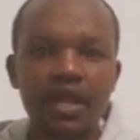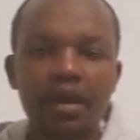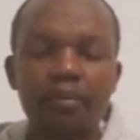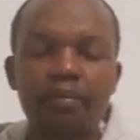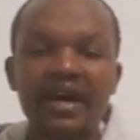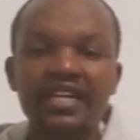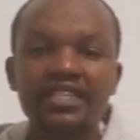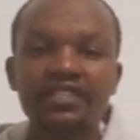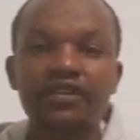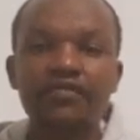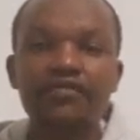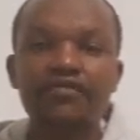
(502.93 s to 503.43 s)

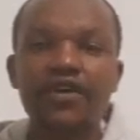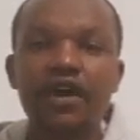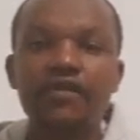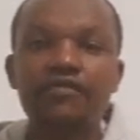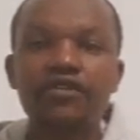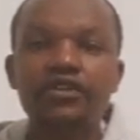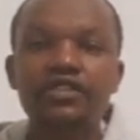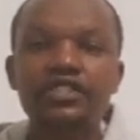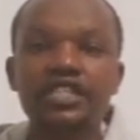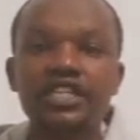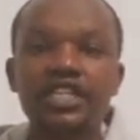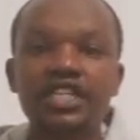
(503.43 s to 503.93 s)
But if you have
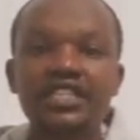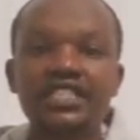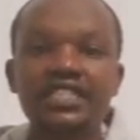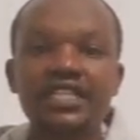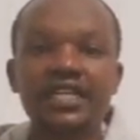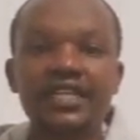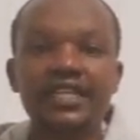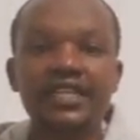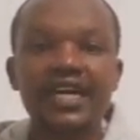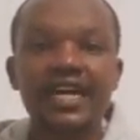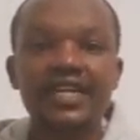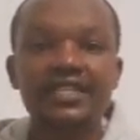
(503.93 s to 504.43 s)
not reached
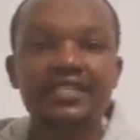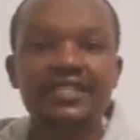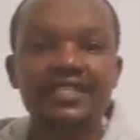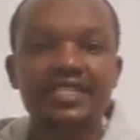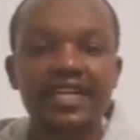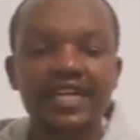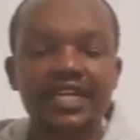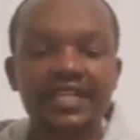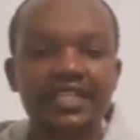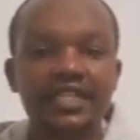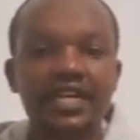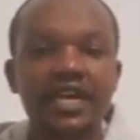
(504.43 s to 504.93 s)
in that
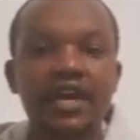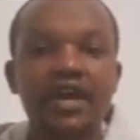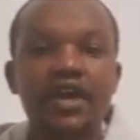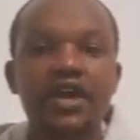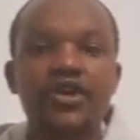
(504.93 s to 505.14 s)
state,